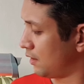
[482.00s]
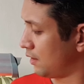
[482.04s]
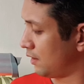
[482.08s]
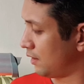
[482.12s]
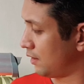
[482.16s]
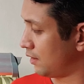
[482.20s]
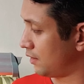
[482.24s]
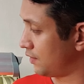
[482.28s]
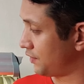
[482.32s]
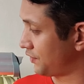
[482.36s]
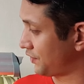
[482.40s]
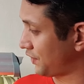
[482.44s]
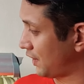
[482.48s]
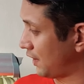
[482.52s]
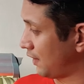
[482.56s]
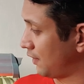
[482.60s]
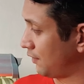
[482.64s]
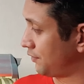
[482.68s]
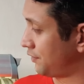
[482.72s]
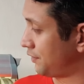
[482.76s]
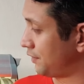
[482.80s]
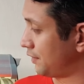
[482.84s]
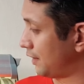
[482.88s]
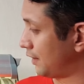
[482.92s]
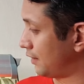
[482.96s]
In this
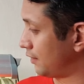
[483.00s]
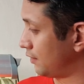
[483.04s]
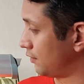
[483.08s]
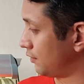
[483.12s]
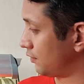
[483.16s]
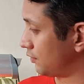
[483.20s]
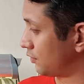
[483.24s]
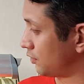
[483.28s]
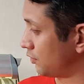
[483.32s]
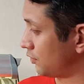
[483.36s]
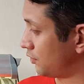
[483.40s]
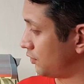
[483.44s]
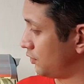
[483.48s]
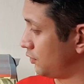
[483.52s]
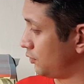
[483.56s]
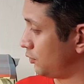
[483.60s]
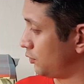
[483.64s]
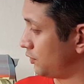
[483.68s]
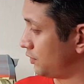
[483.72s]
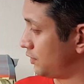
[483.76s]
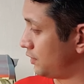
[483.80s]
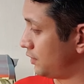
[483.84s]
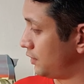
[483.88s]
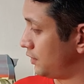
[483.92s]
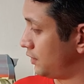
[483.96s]
case, the light is
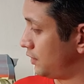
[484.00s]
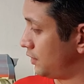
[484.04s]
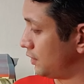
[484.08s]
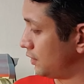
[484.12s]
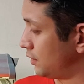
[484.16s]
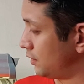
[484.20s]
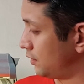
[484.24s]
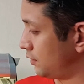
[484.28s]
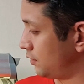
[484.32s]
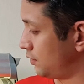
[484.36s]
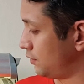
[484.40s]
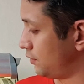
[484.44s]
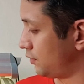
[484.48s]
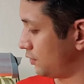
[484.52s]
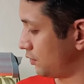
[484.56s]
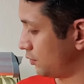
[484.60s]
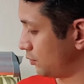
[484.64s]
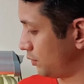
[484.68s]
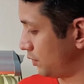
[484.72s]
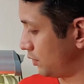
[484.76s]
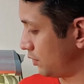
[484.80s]
continuously here, so